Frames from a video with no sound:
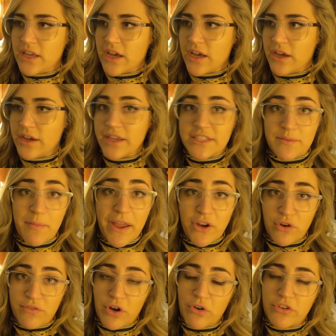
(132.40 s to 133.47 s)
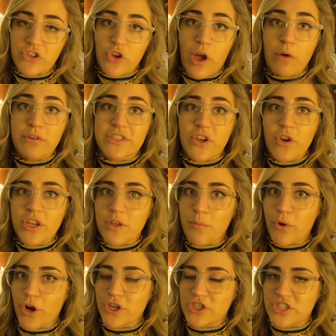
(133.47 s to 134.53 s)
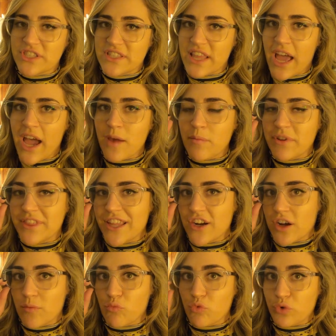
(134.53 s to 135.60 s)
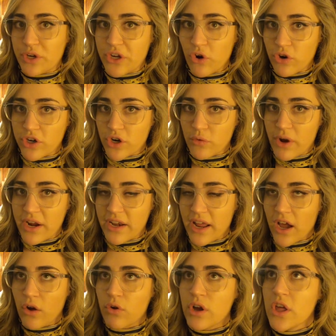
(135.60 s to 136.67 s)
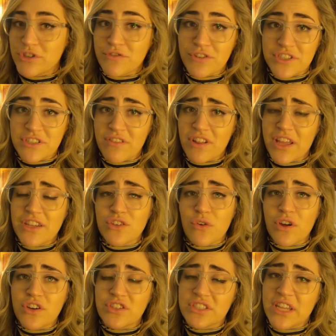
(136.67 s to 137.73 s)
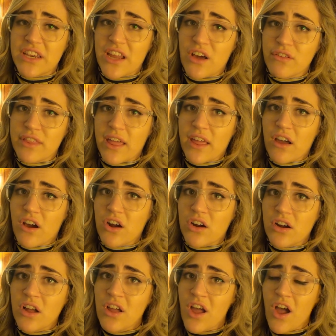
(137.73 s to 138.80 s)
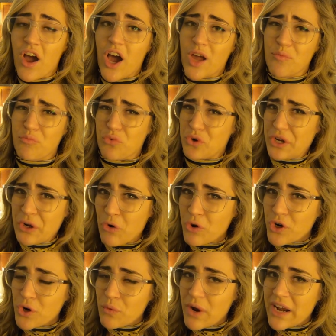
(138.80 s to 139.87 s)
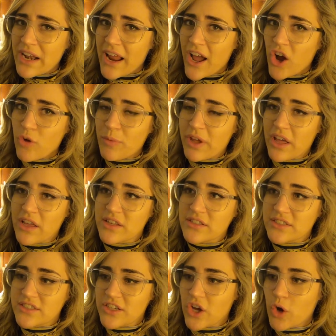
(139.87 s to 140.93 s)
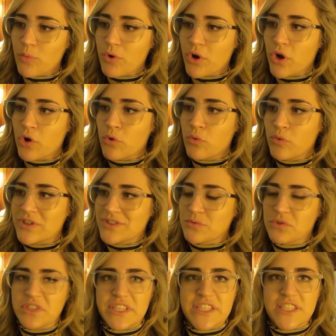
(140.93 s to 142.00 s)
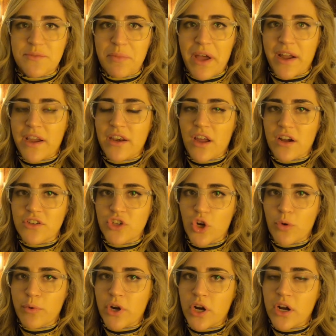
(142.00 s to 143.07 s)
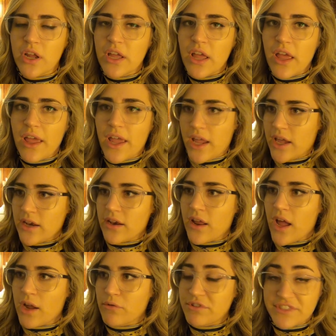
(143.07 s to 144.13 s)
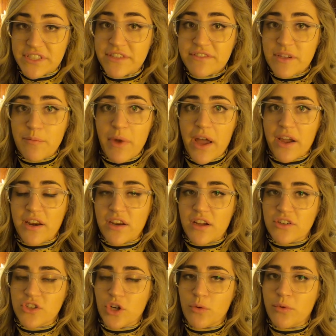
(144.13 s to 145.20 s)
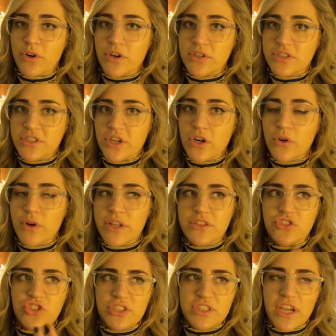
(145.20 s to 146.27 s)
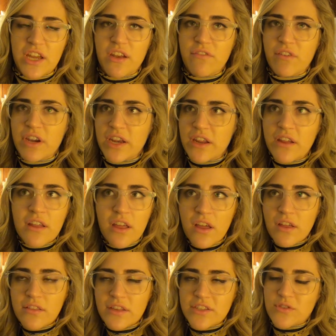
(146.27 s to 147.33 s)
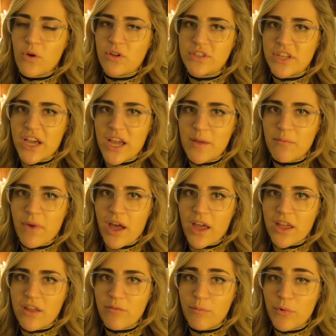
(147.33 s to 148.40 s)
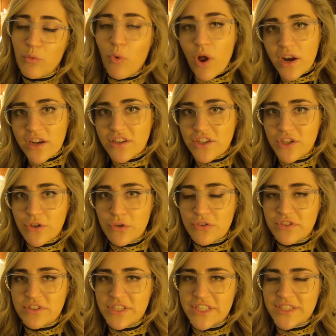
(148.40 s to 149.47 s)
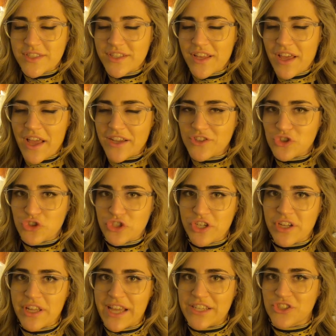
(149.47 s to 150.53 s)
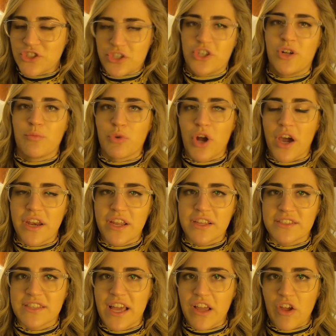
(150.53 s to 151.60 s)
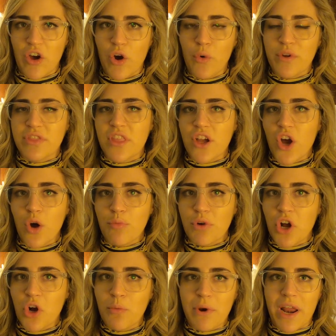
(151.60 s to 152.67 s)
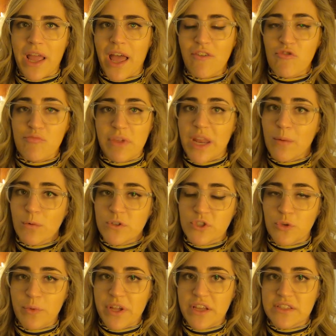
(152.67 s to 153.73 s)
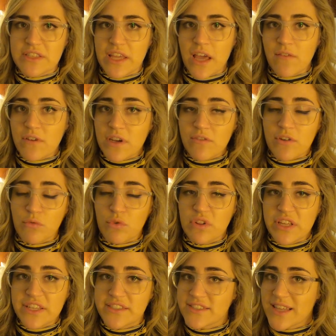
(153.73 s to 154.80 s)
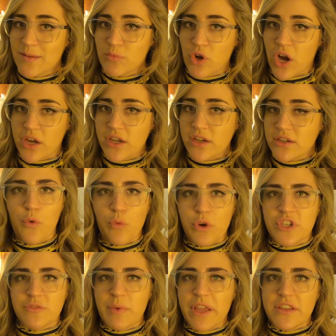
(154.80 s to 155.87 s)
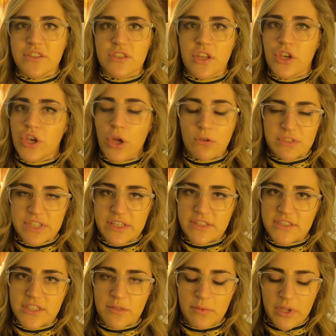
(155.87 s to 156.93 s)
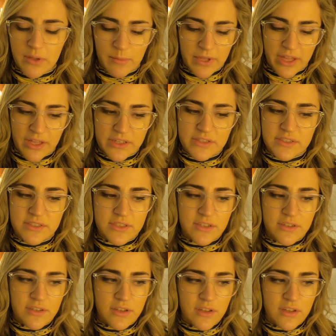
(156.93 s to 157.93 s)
a microphone. So I was going to purchase that, but they're on pre-order right now, which first of all, I don't understand how they are on pre-order right now, because the GoPro was released back in October and I received it back in October. So it's just kind of funny. This whole time I've been wanting to use these extra external products that go with the GoPro, but I haven't been able to because they haven't even released that product, which makes no sense to me because